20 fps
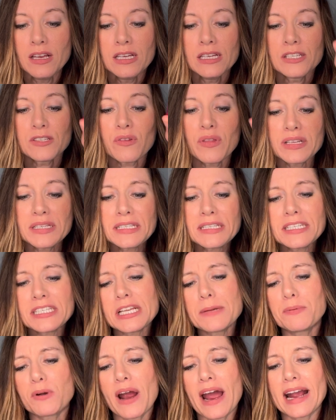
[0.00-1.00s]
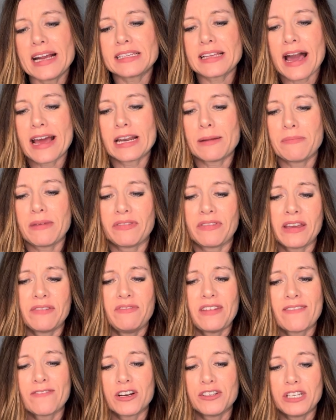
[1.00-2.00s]
So this is a surprise item that
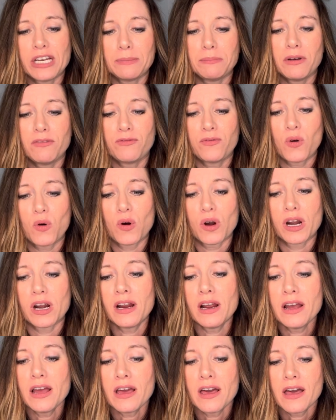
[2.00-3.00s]
they've never done before.